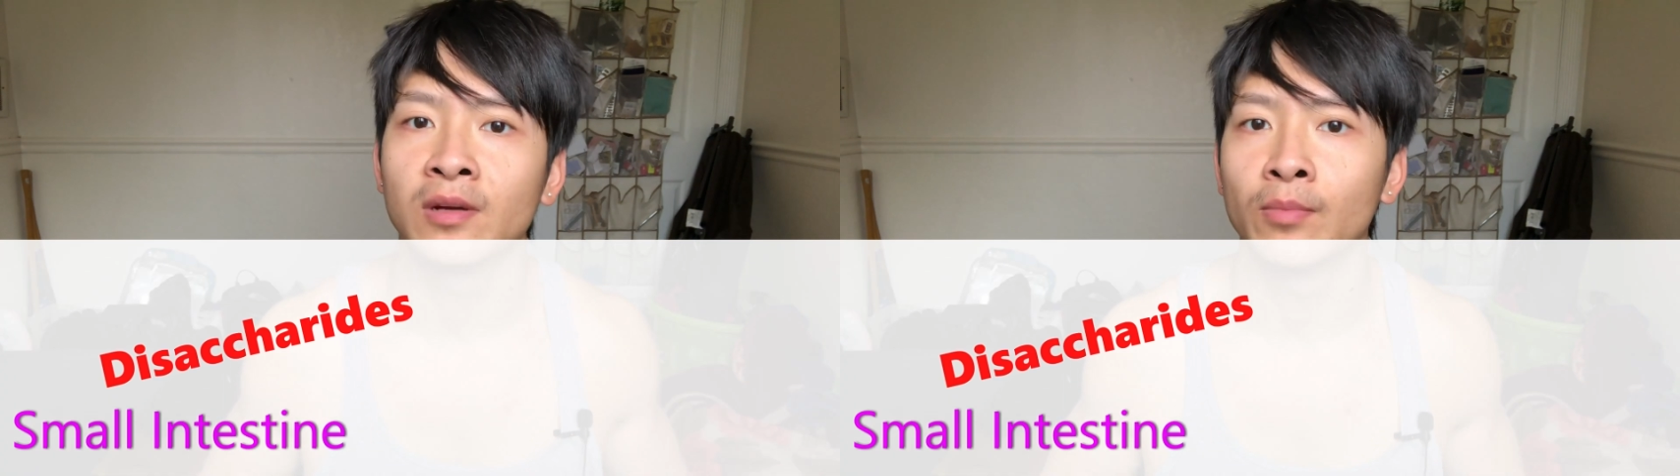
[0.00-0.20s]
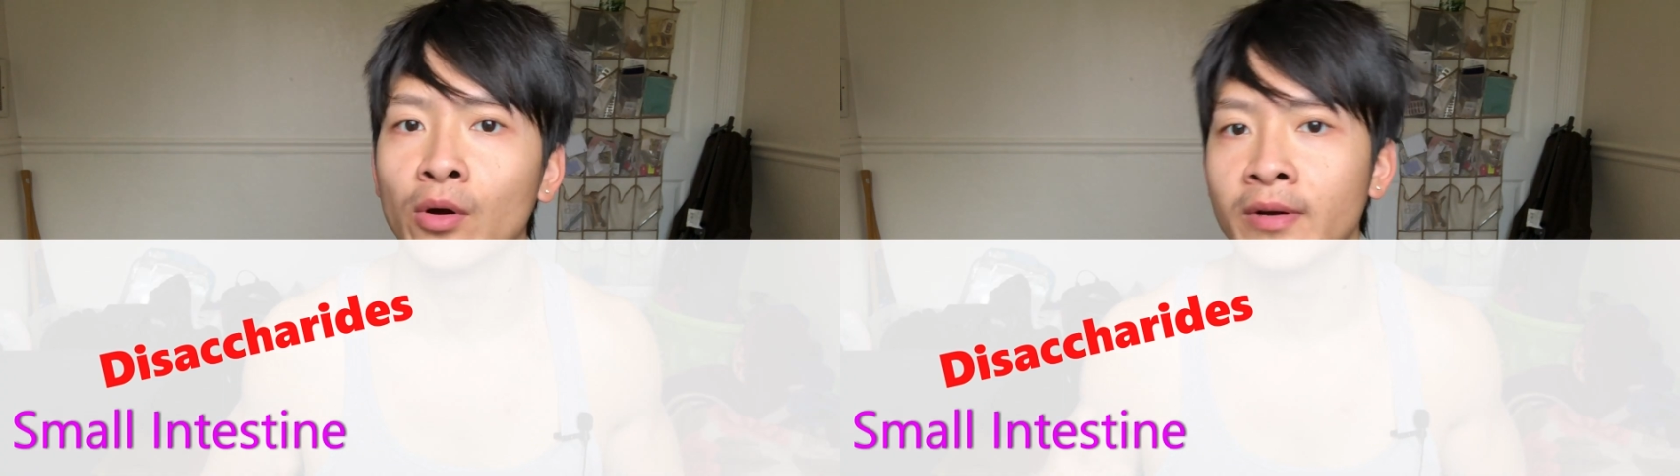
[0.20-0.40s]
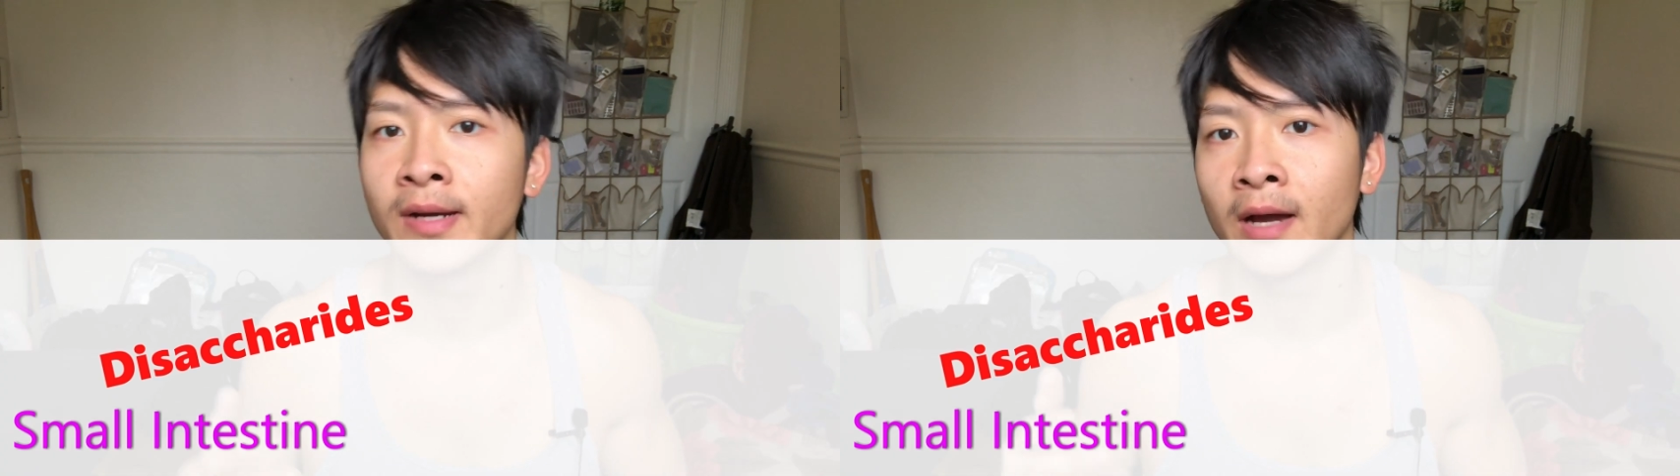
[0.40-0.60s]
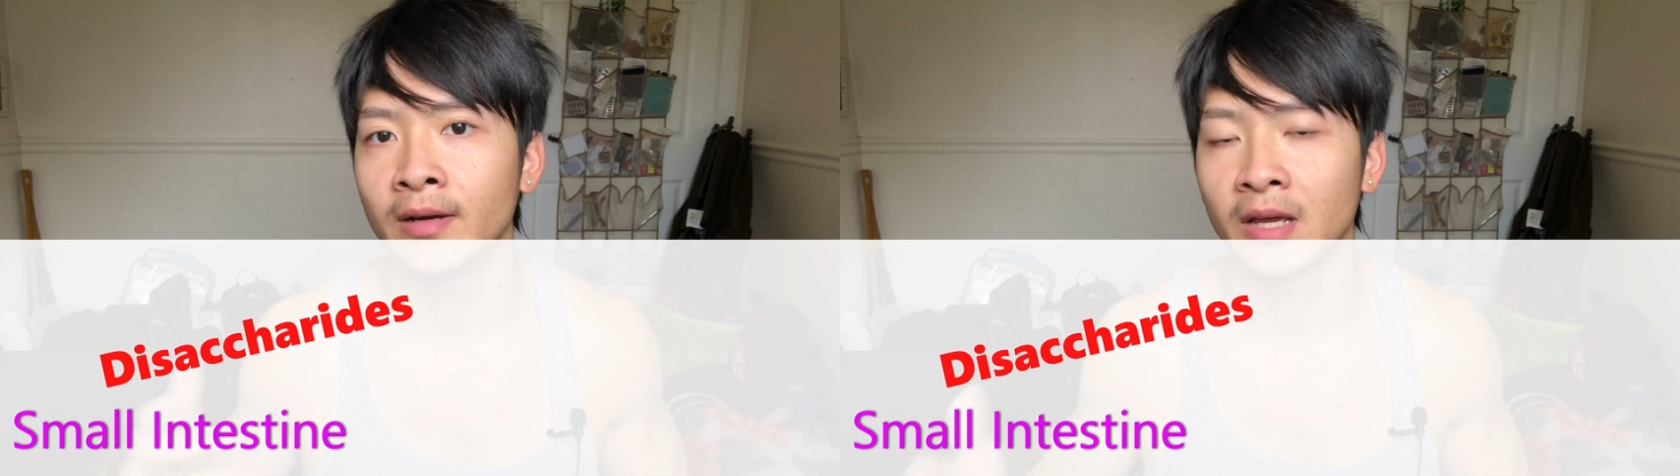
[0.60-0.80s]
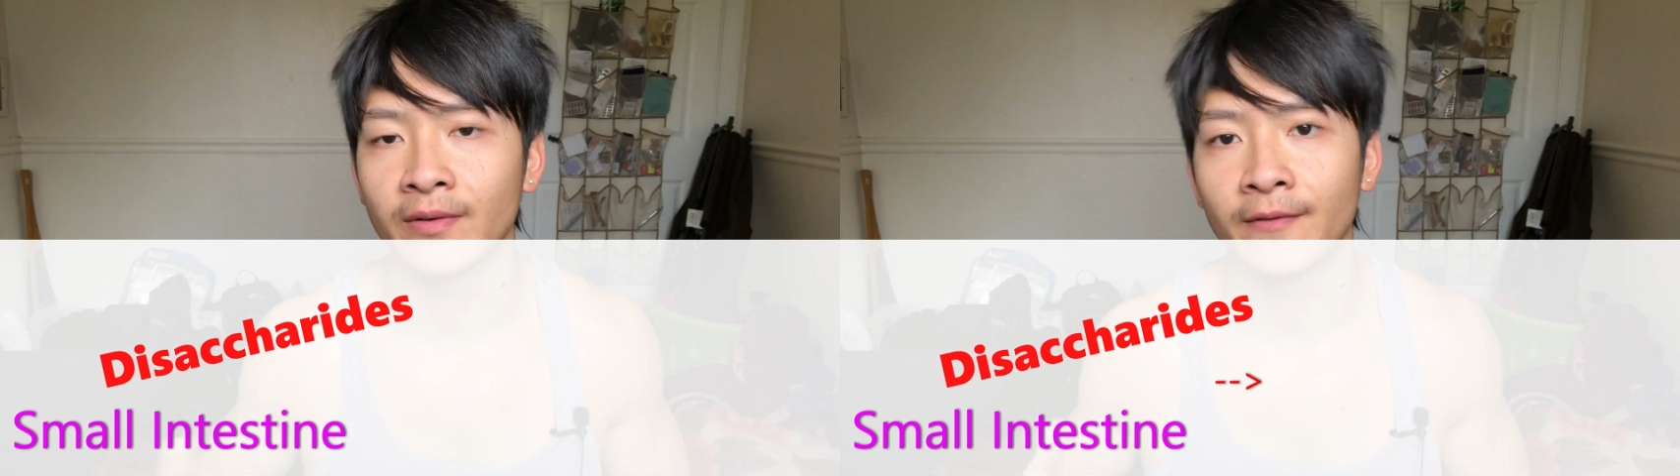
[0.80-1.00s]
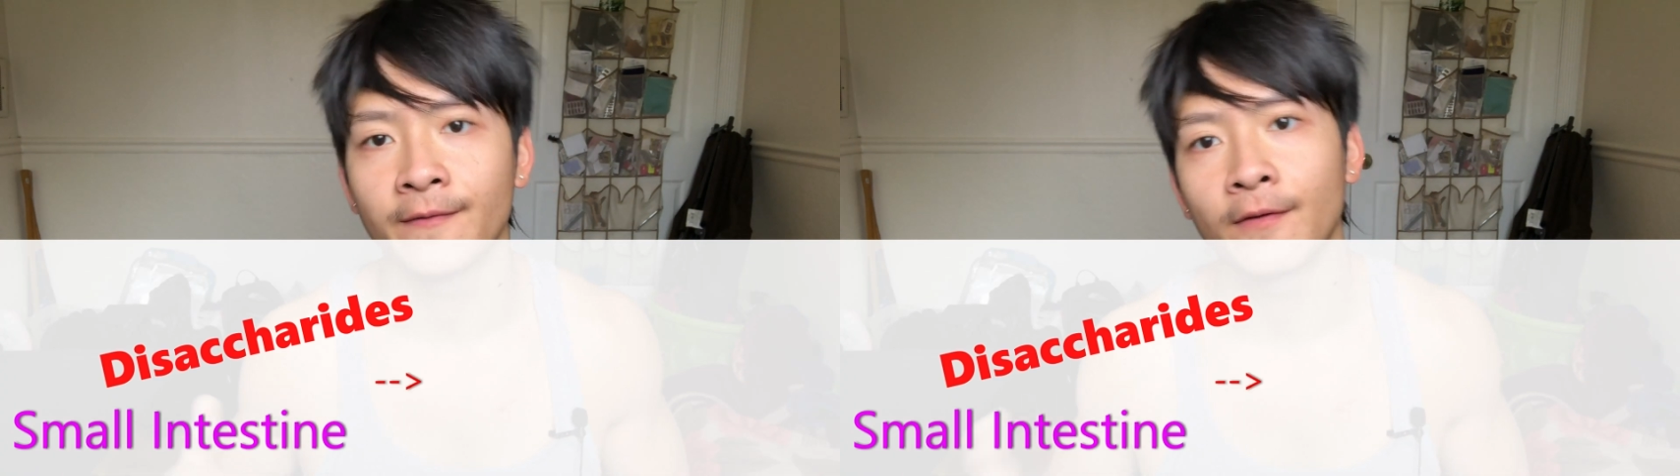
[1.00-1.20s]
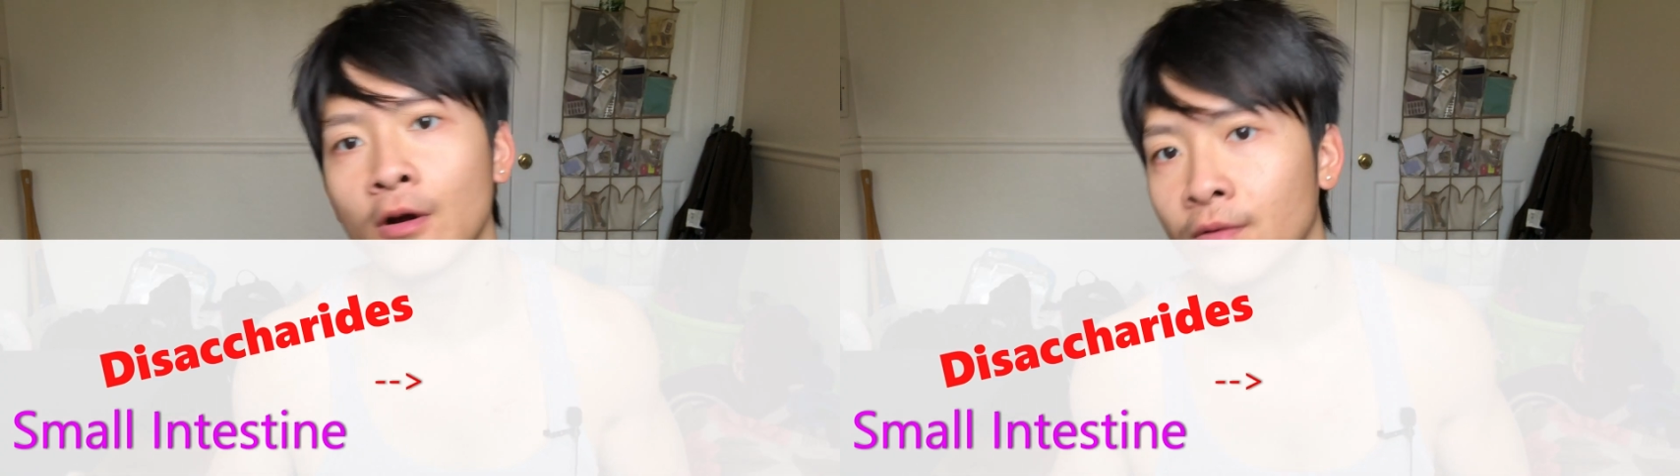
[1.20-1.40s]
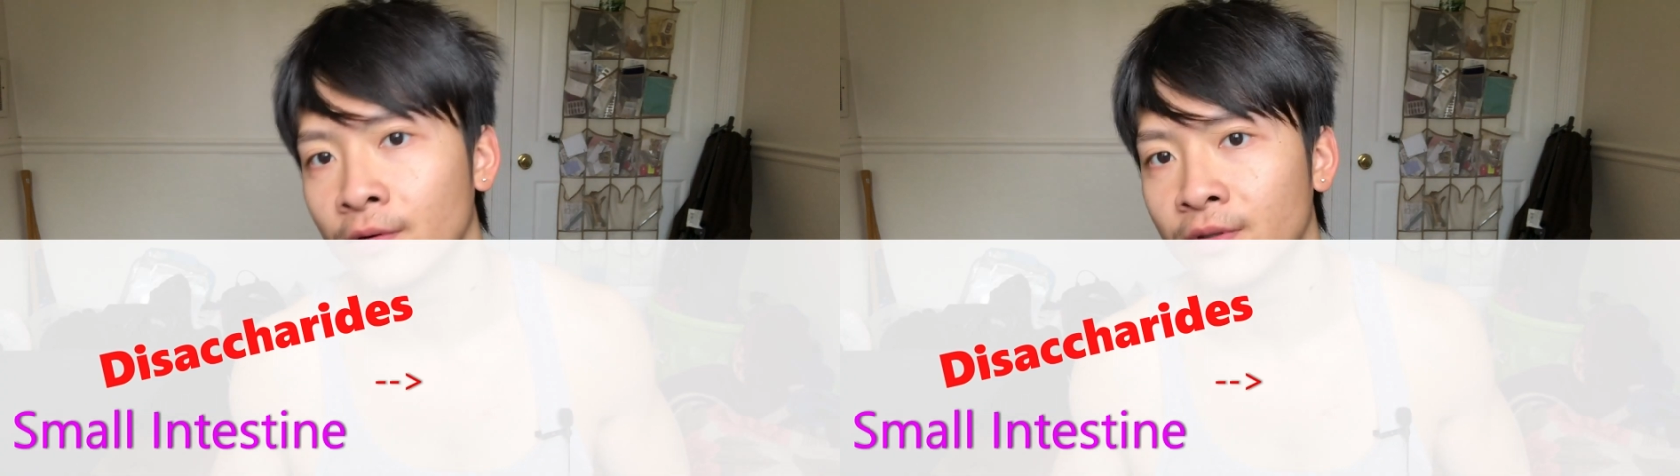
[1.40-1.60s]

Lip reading: are broken down even further